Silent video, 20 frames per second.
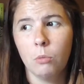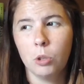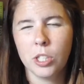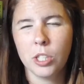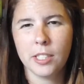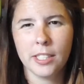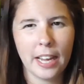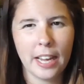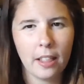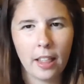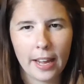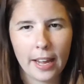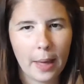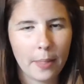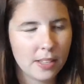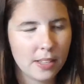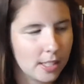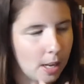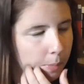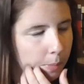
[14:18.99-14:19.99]
which is set like
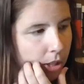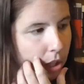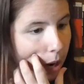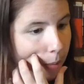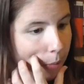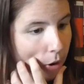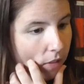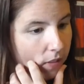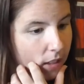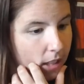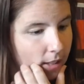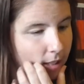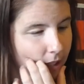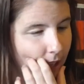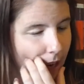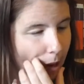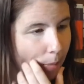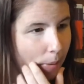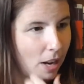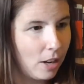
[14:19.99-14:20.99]
at the summertime,
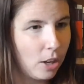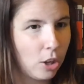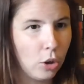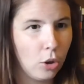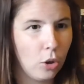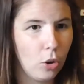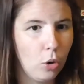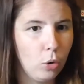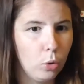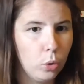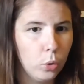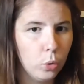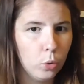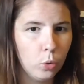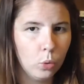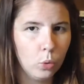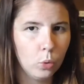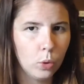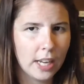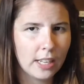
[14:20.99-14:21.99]
obviously, about a girl
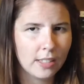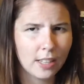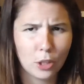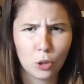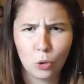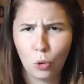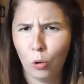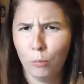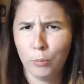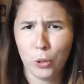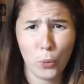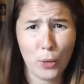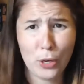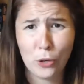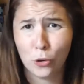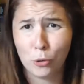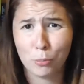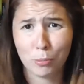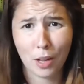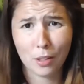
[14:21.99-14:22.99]
who is like torn
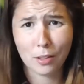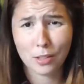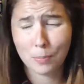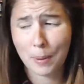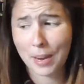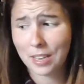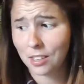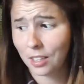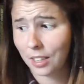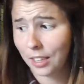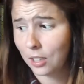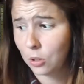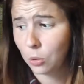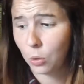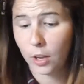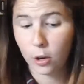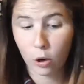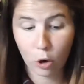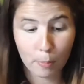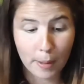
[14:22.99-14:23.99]
between two brothers, basically. That's
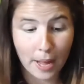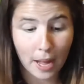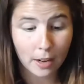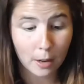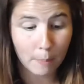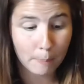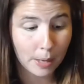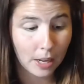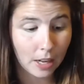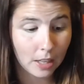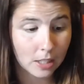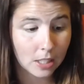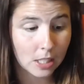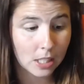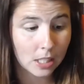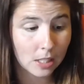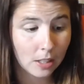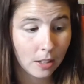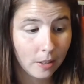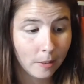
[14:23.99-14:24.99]
all I know about it,
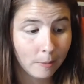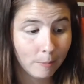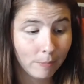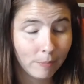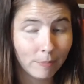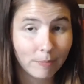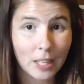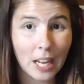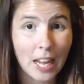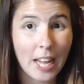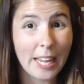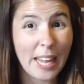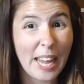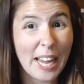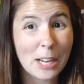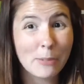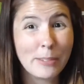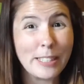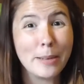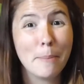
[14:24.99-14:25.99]
but
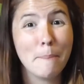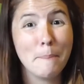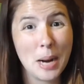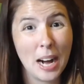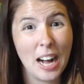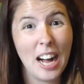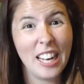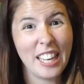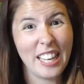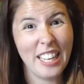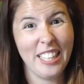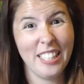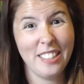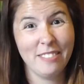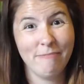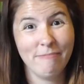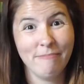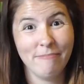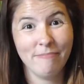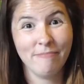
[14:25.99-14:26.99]
again, it was a
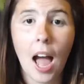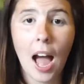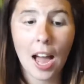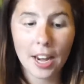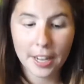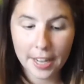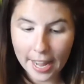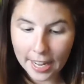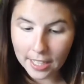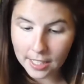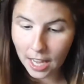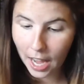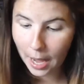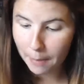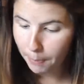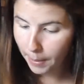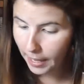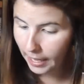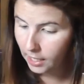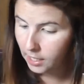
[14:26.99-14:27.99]
bargain. Next,
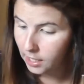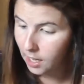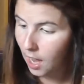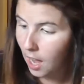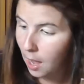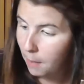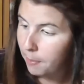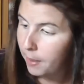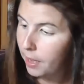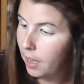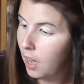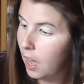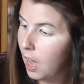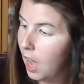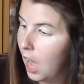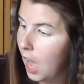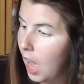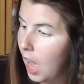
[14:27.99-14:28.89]
I picked up